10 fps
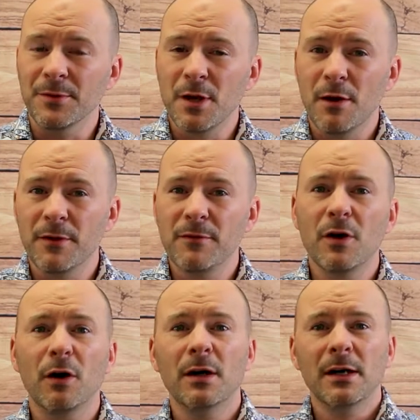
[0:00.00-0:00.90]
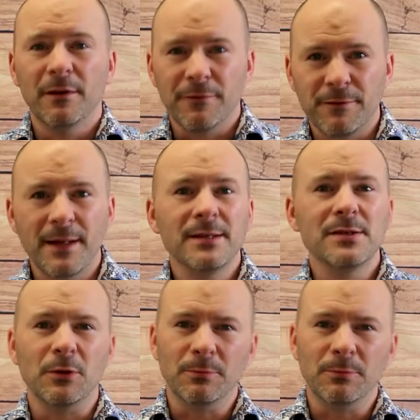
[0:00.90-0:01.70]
So if you've got friends or